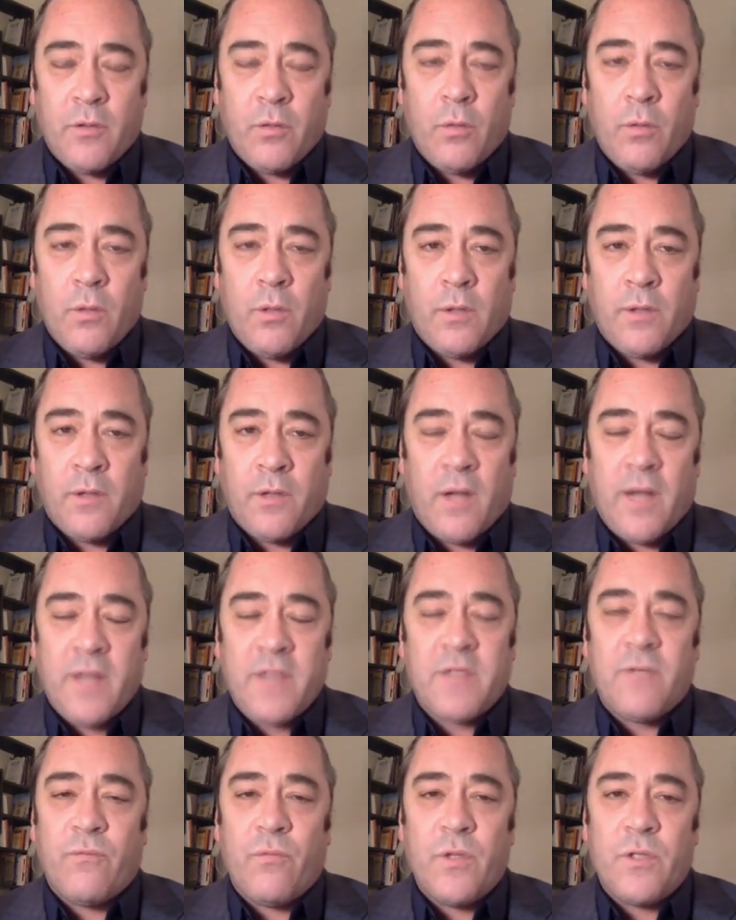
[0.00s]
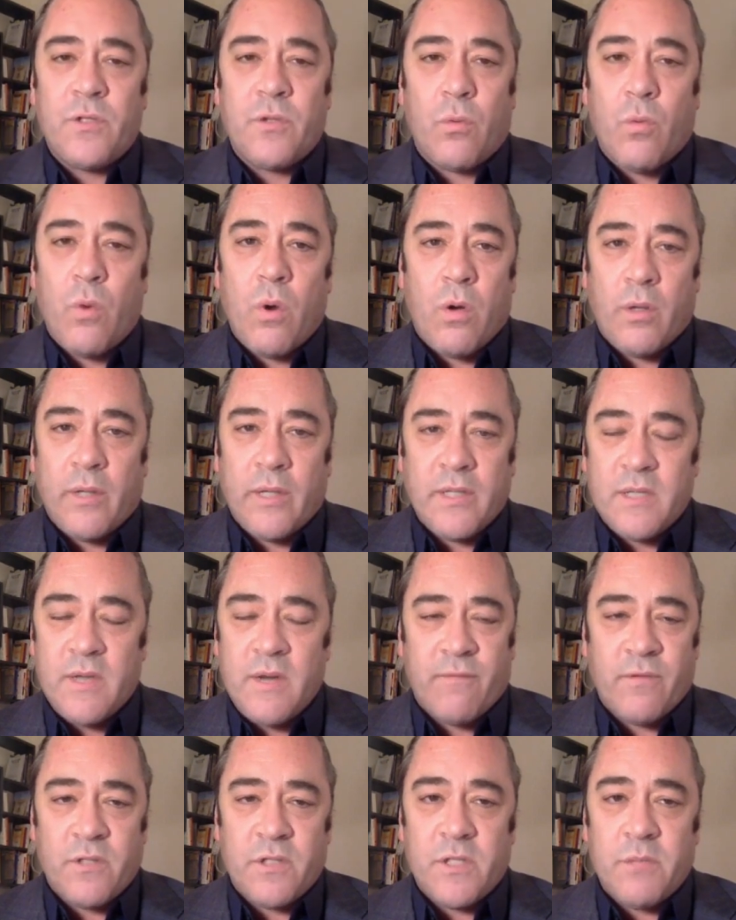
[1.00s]
the likes of which the world has
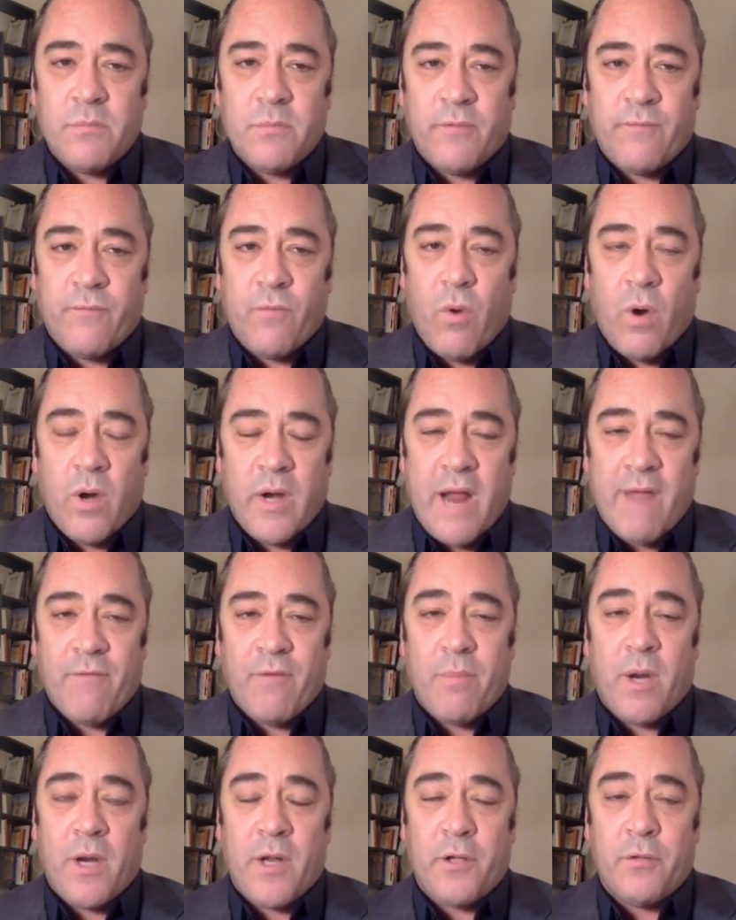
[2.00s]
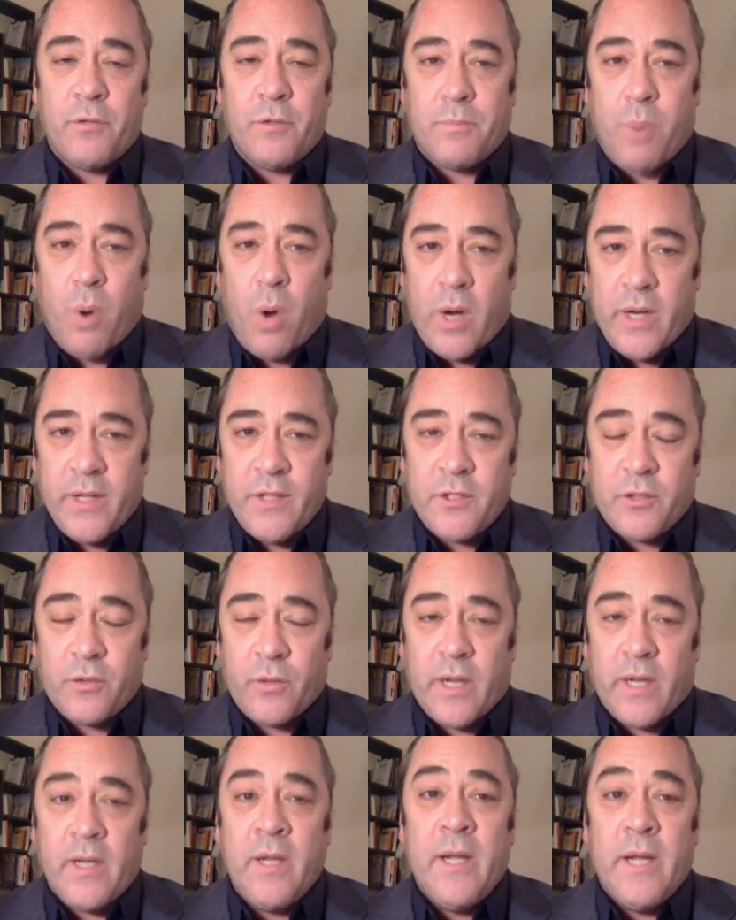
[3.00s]
never seen before, and everybody who's bought
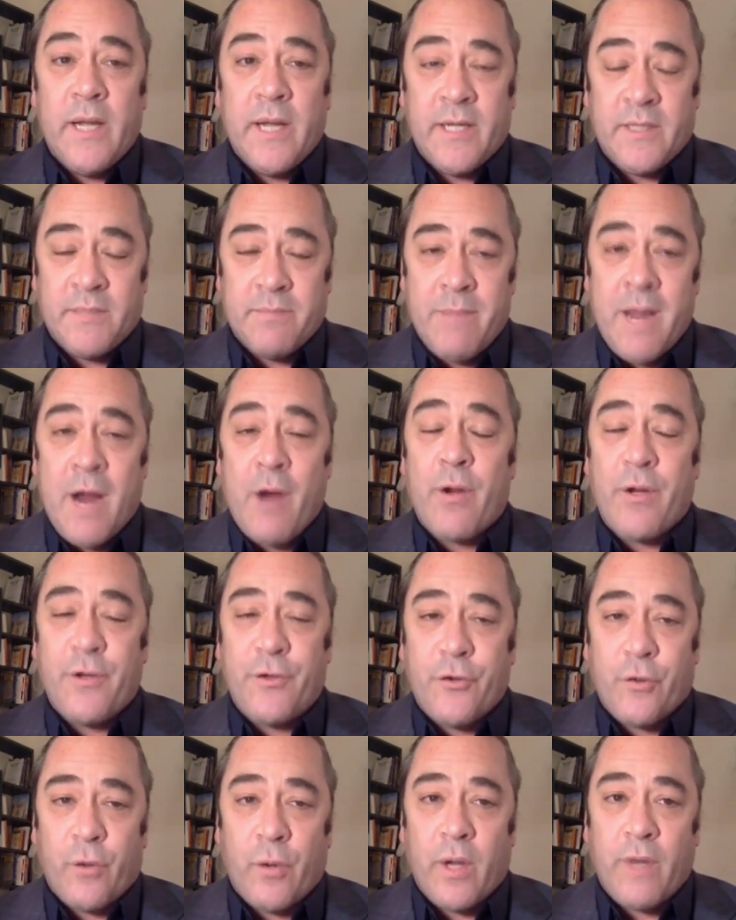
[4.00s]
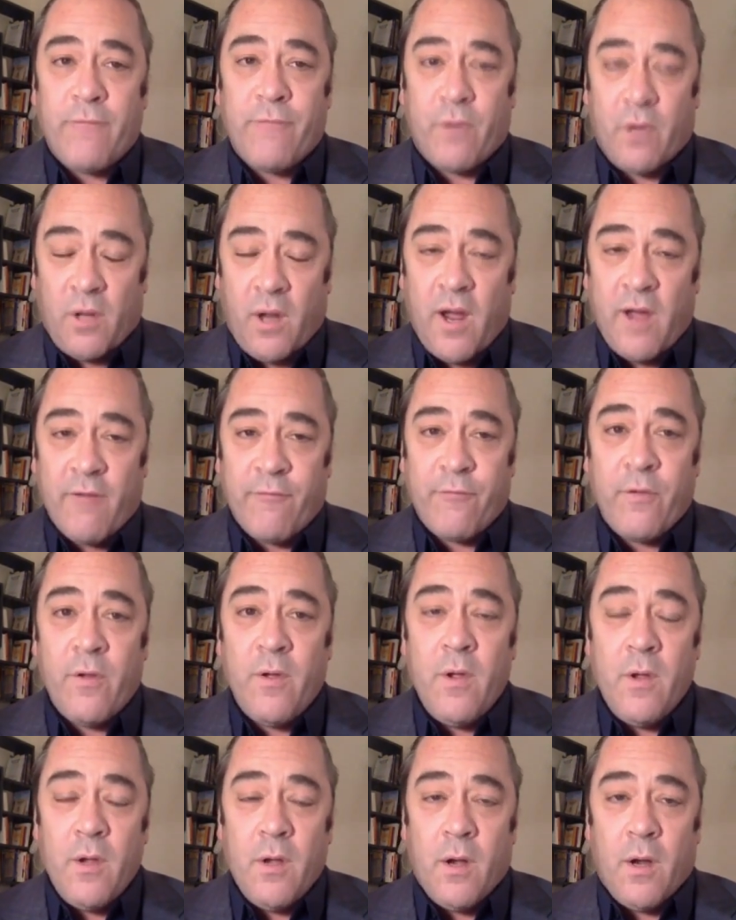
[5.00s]
into it is married to it for life.
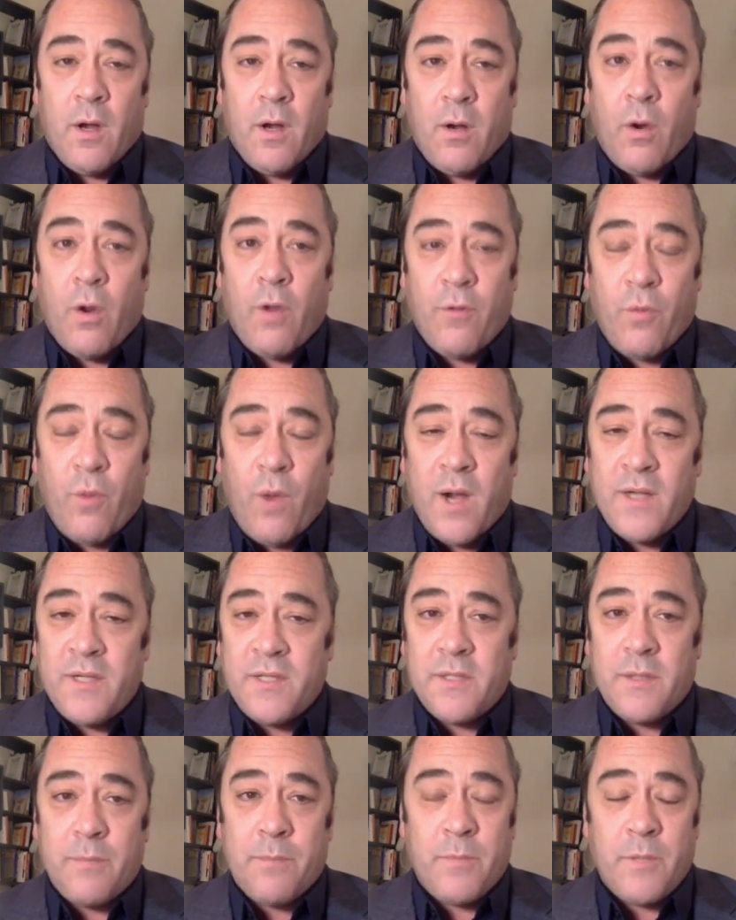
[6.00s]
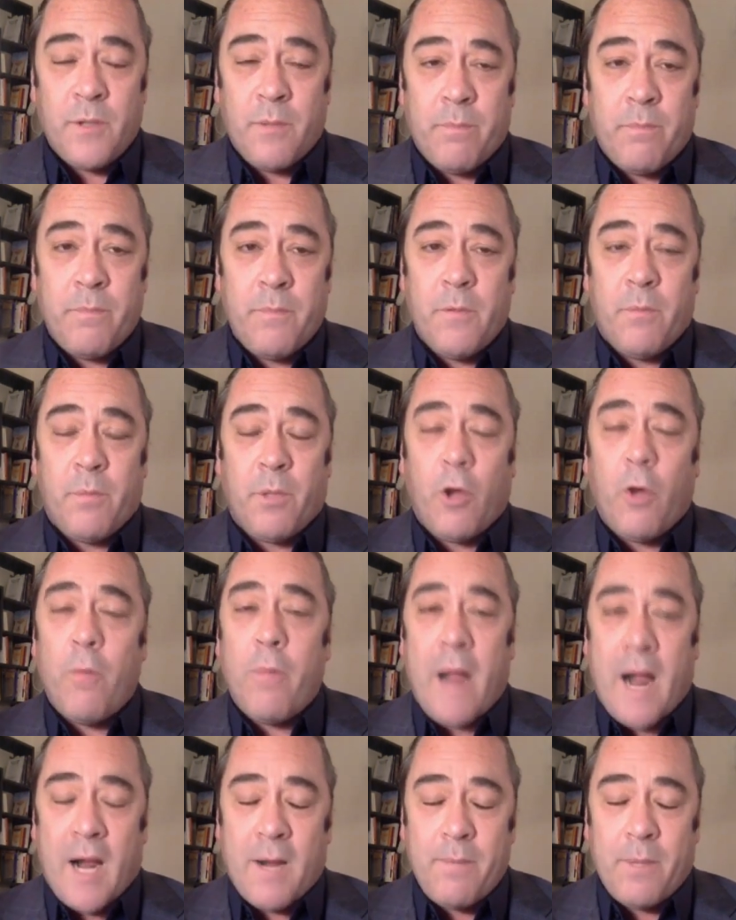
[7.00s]
Otherwise, the
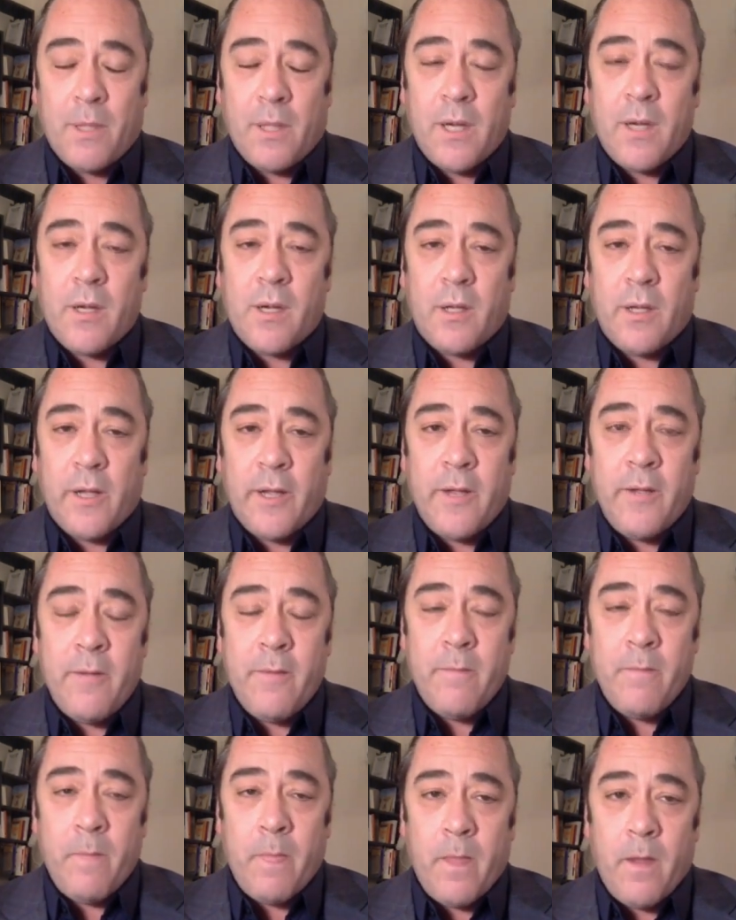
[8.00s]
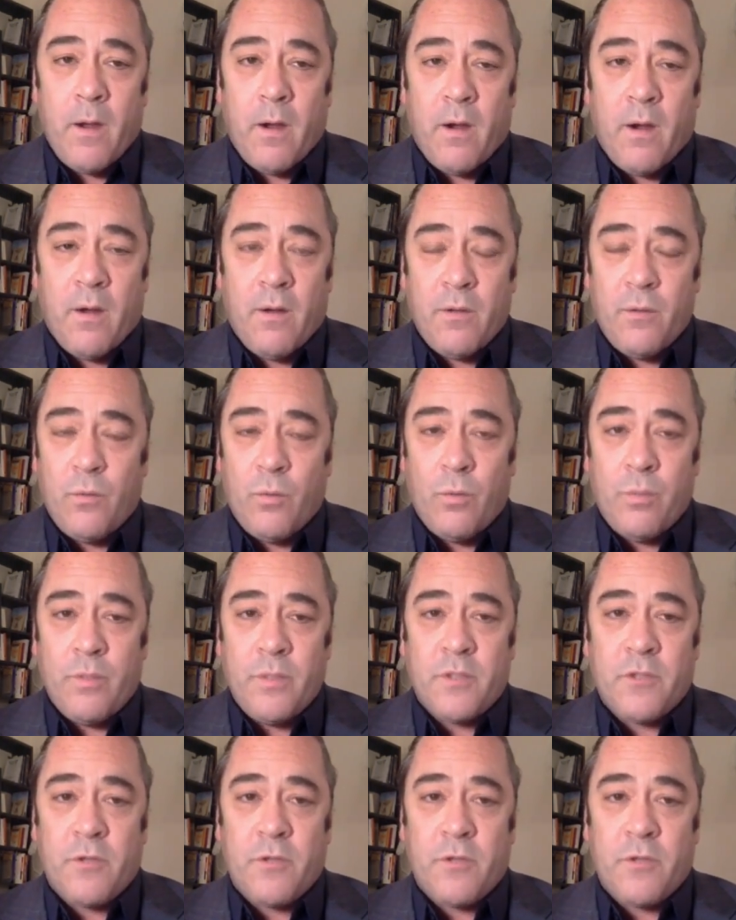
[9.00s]
blowback politically will be